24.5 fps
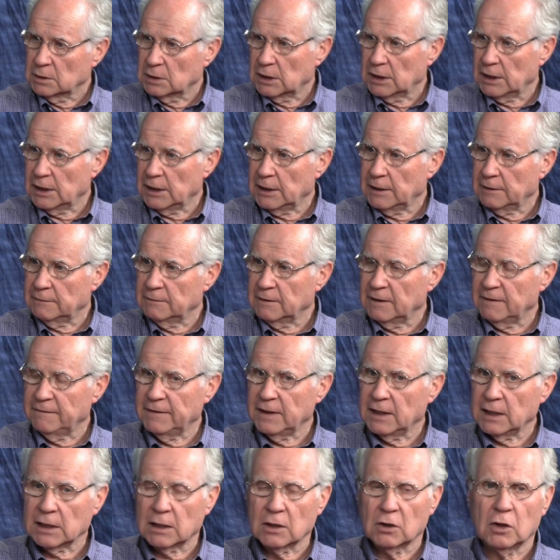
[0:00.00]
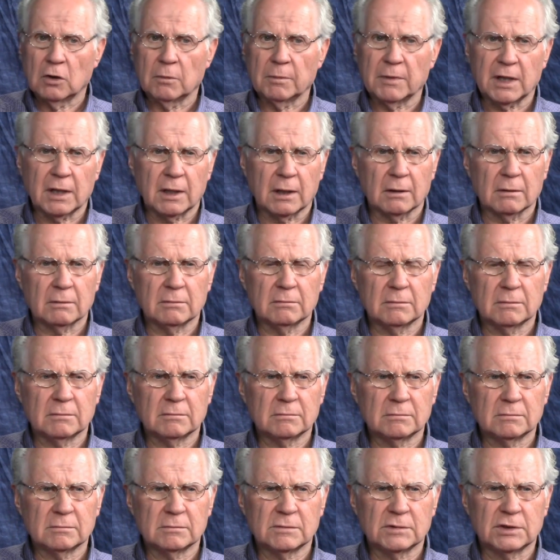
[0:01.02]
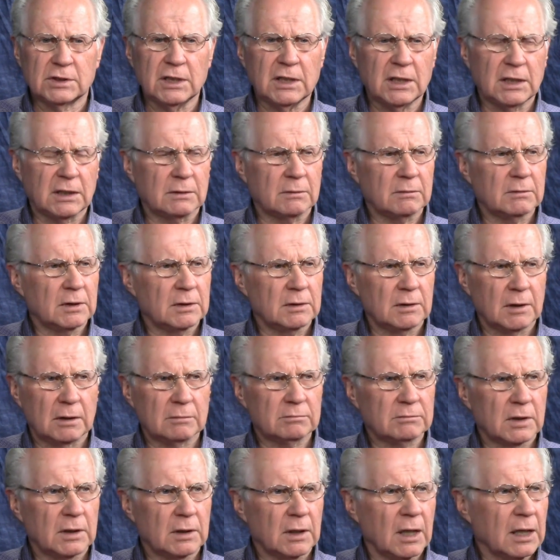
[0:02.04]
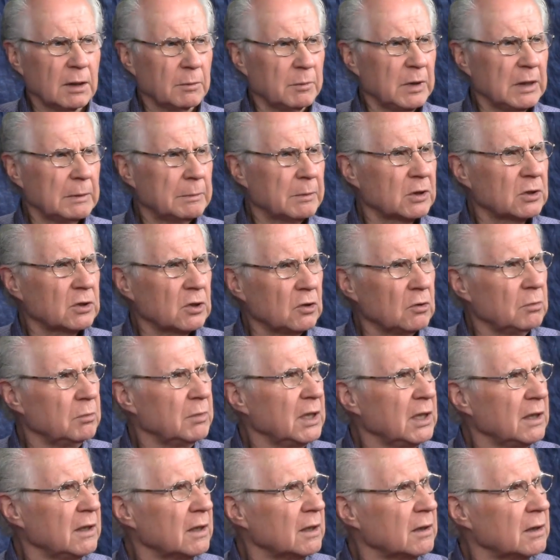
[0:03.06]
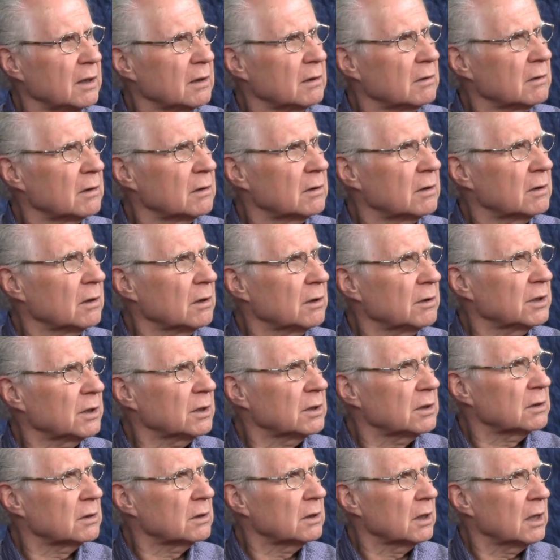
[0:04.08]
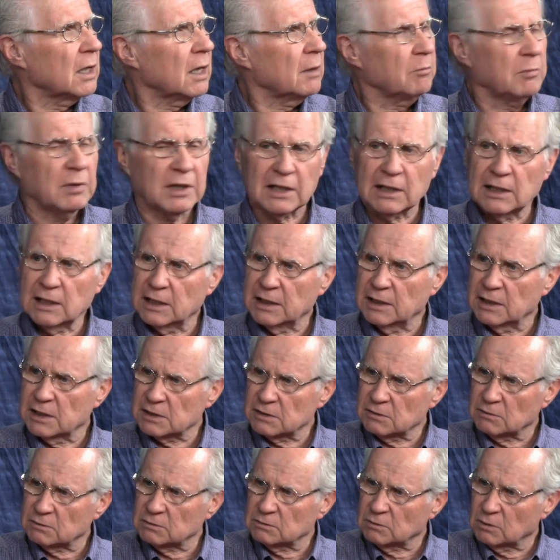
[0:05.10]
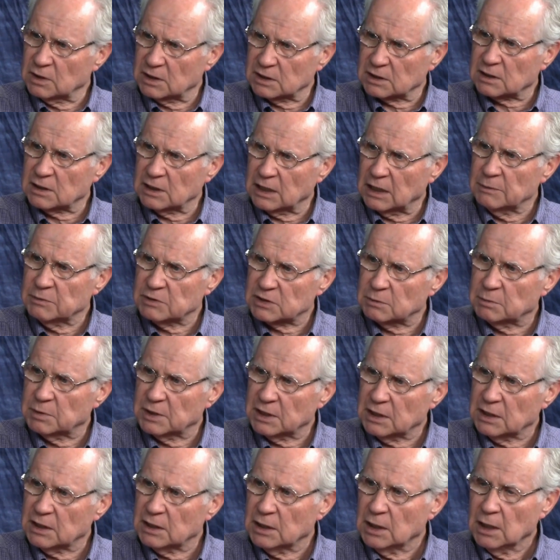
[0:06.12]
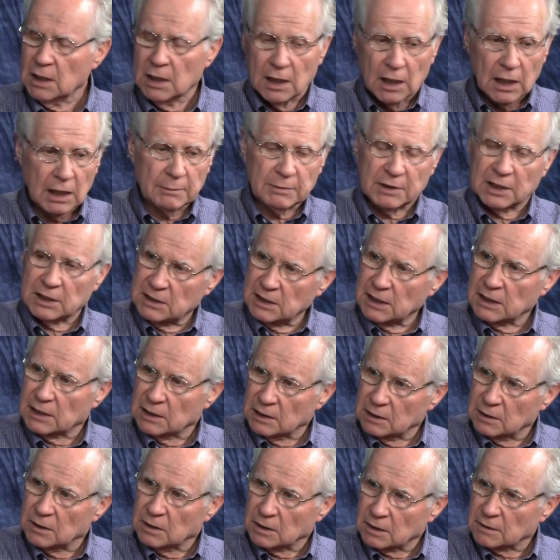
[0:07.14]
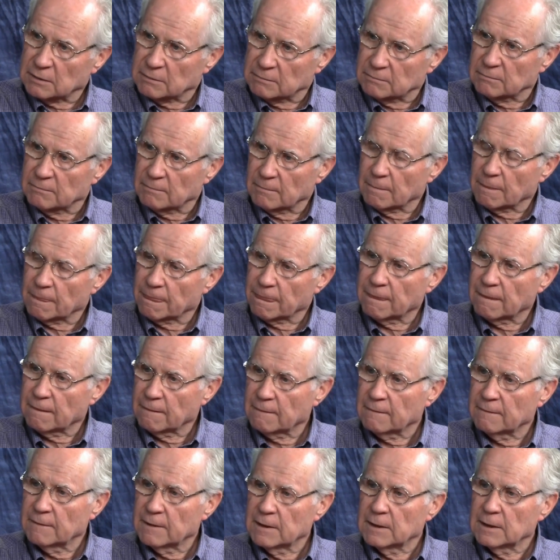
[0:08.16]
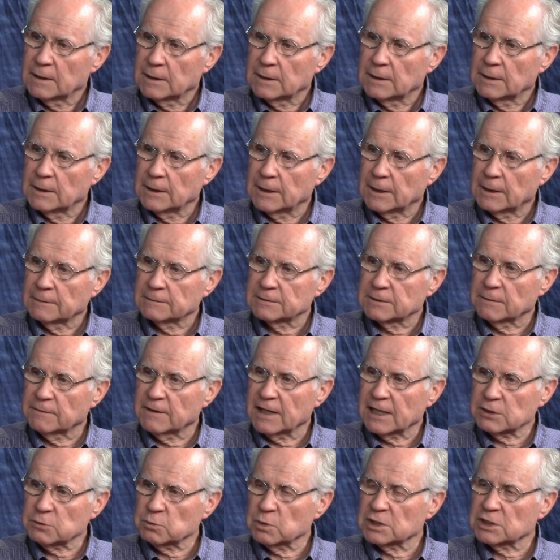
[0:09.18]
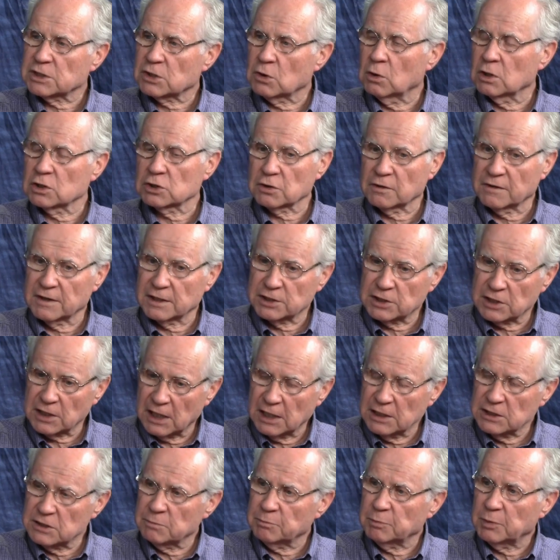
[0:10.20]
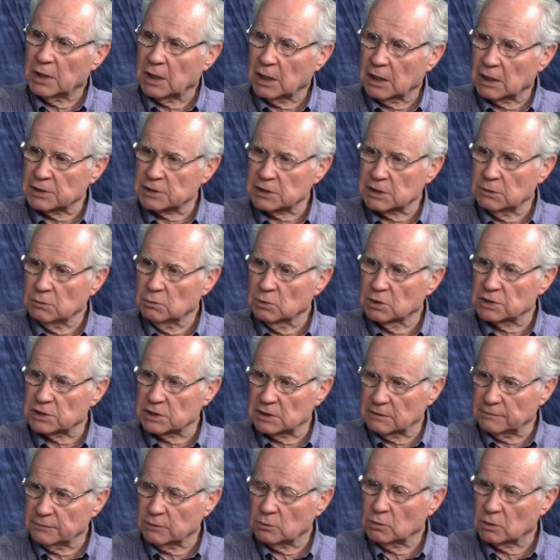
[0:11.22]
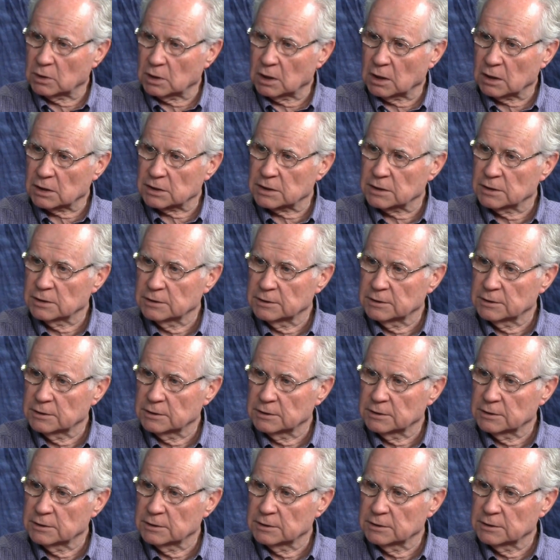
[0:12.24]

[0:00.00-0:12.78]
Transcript: and, and then they go home and think, gee, a lot of people told me that this church is, that I'm peddling isn't what it claims to be. I'm going to take a look. A little shocking, yeah. Yeah. So that's what's going. So the change of policy, we'll see if it works.